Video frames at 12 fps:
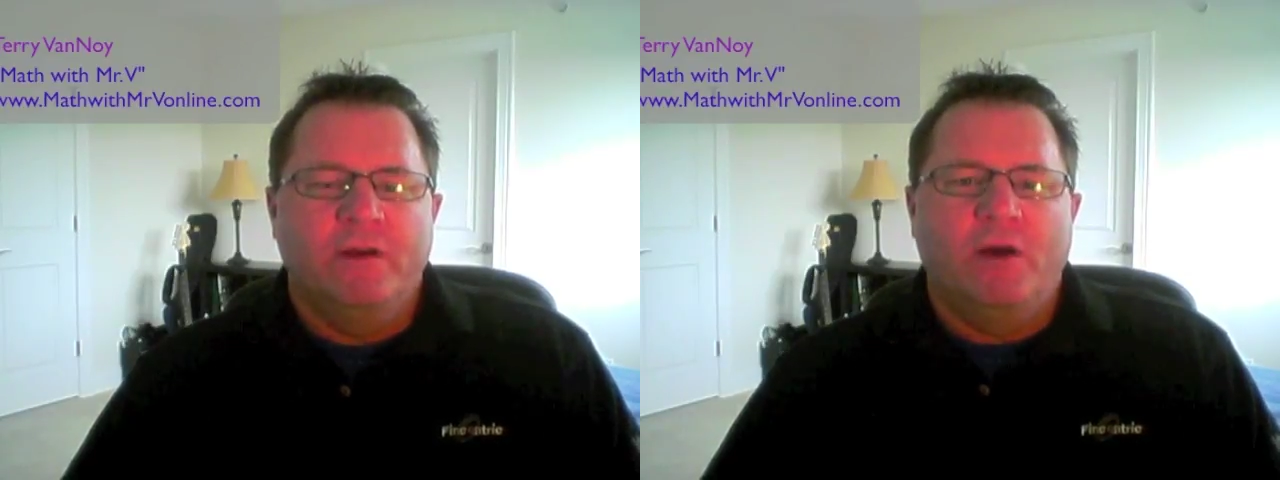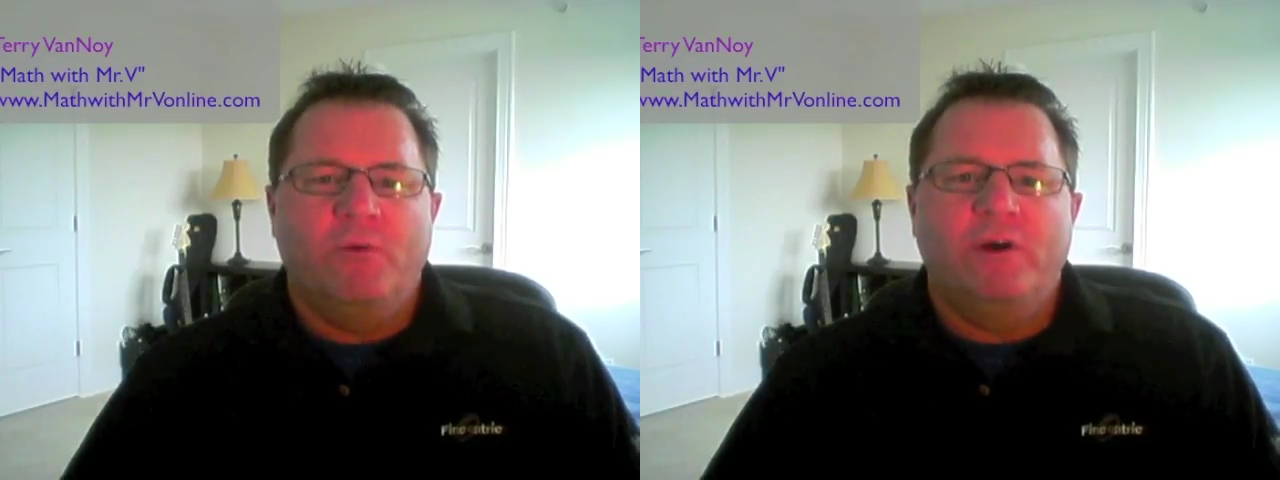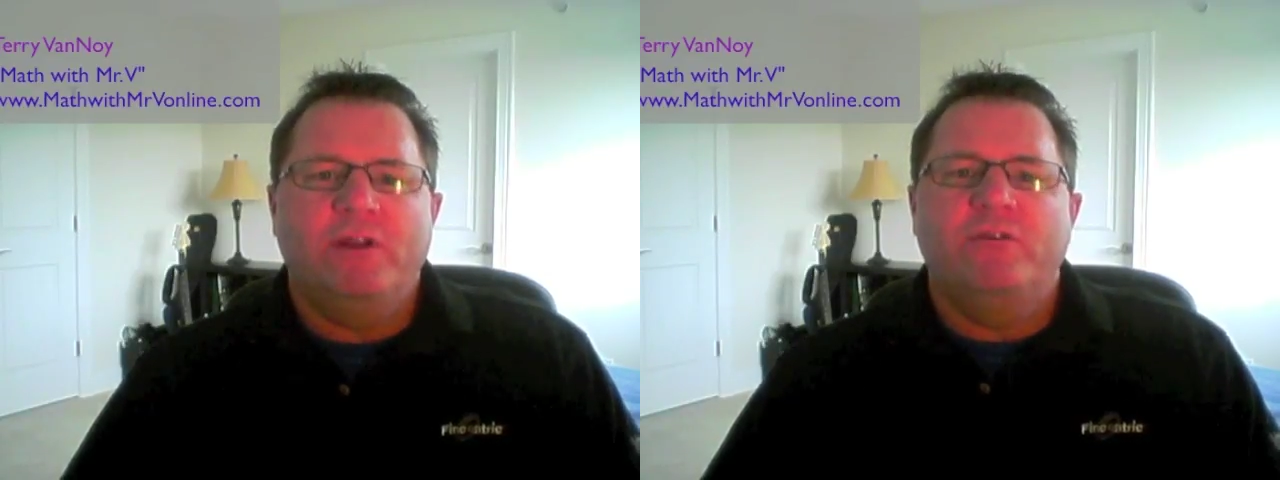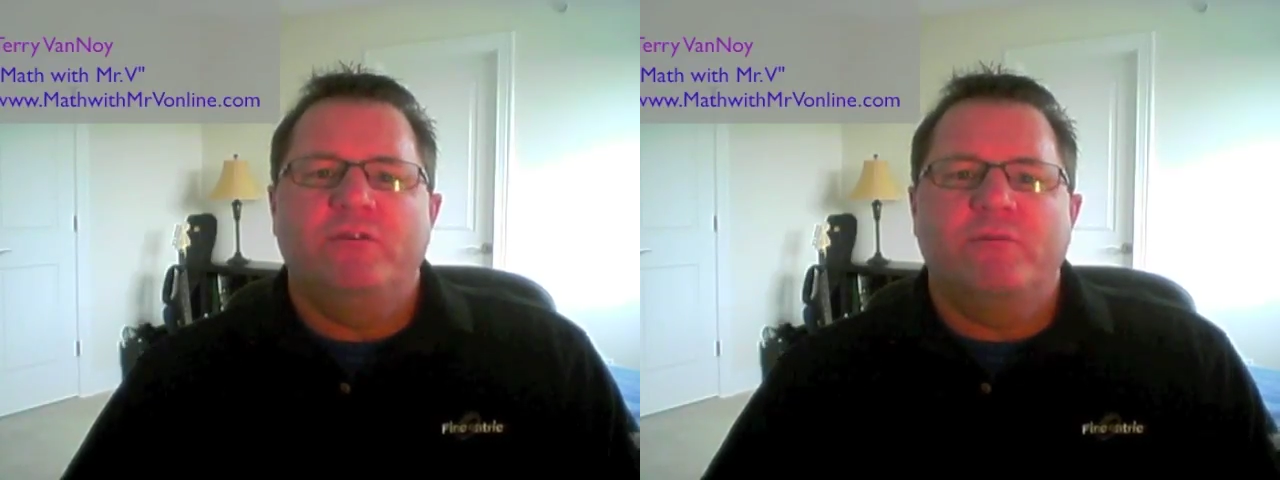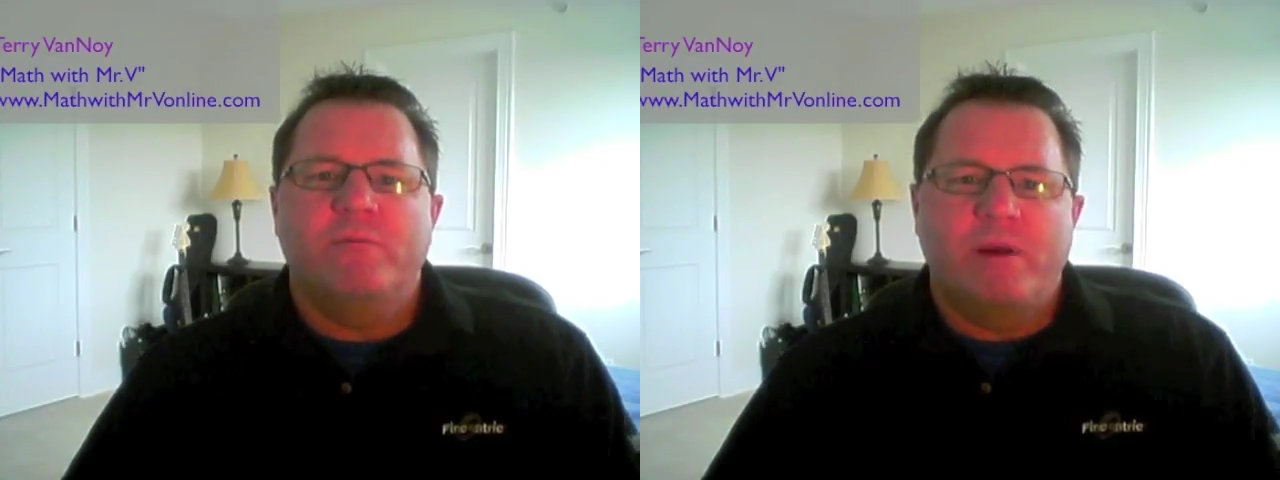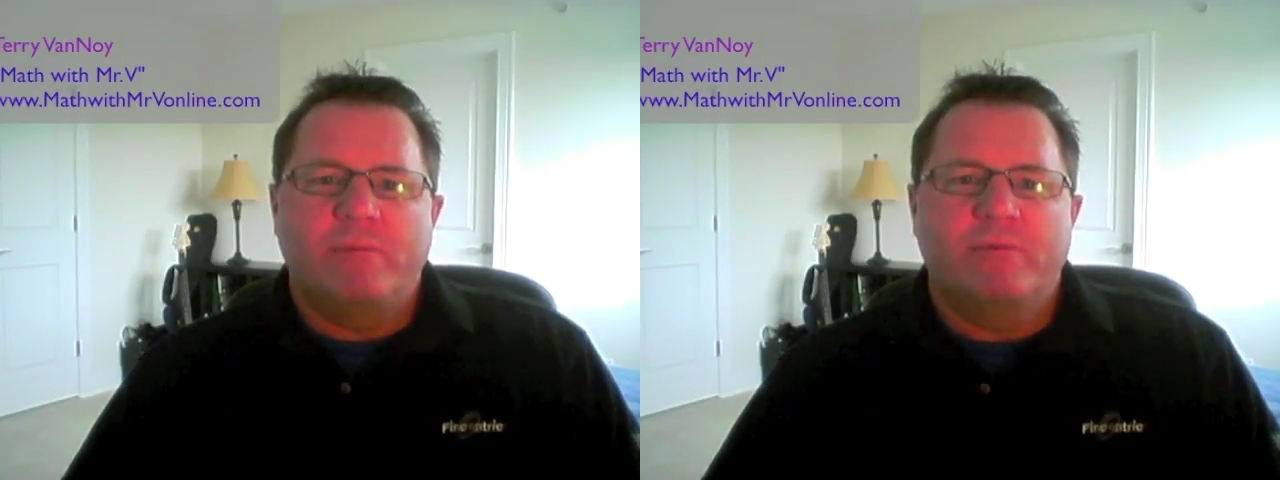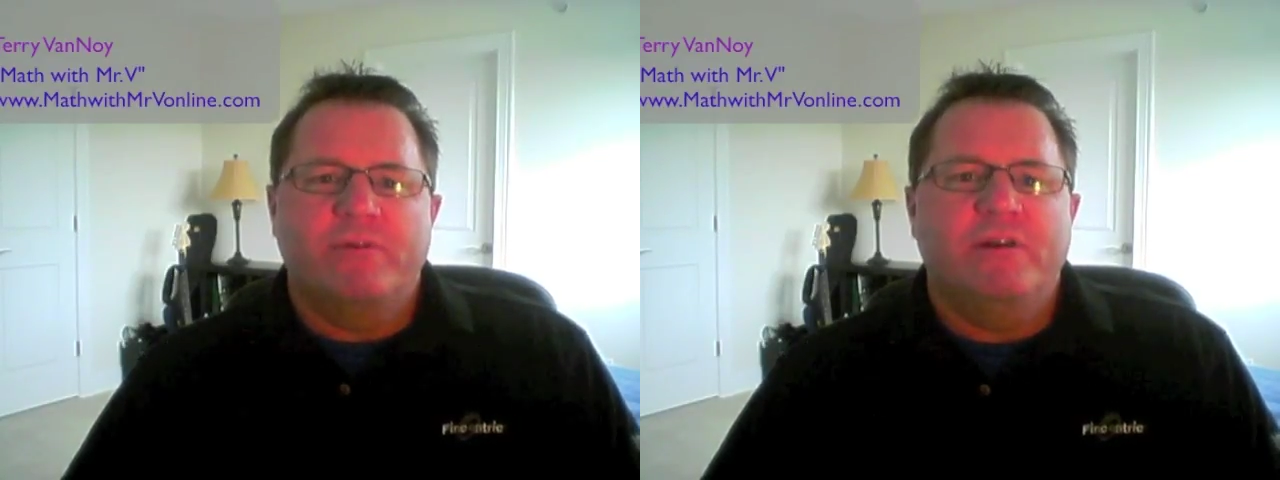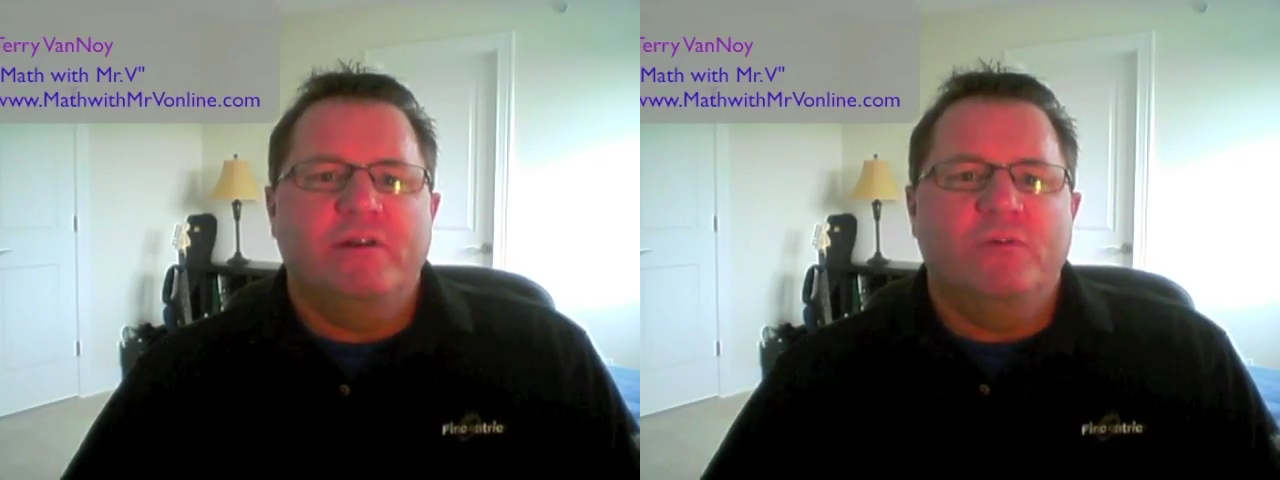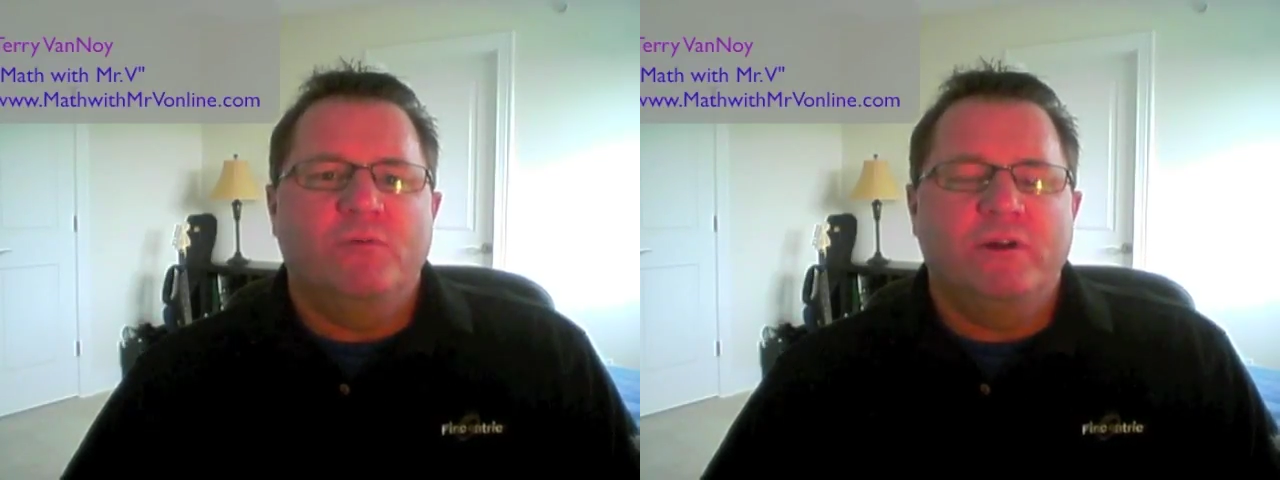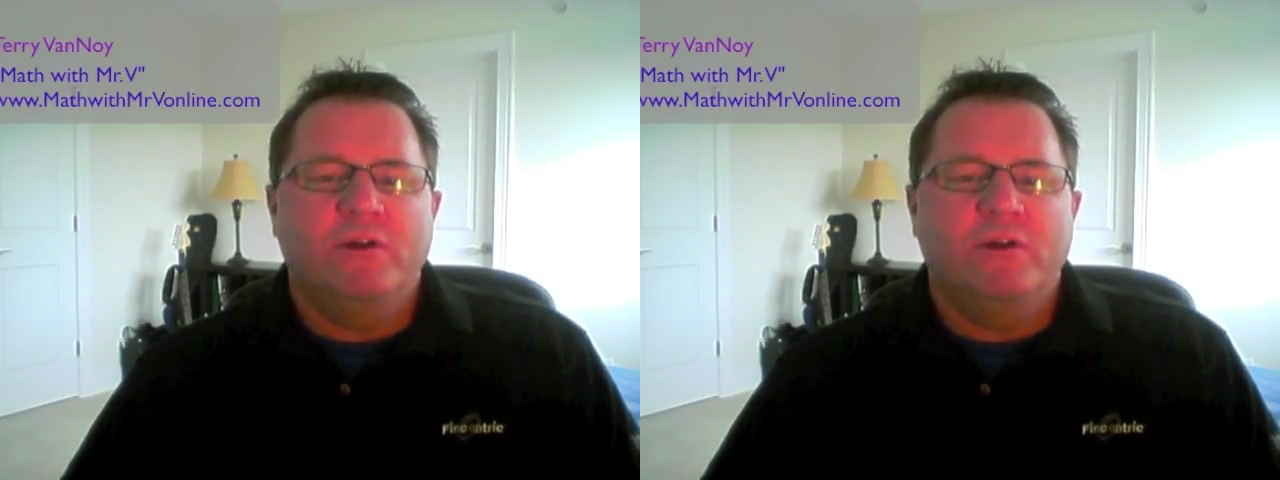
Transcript: I want you to remember that while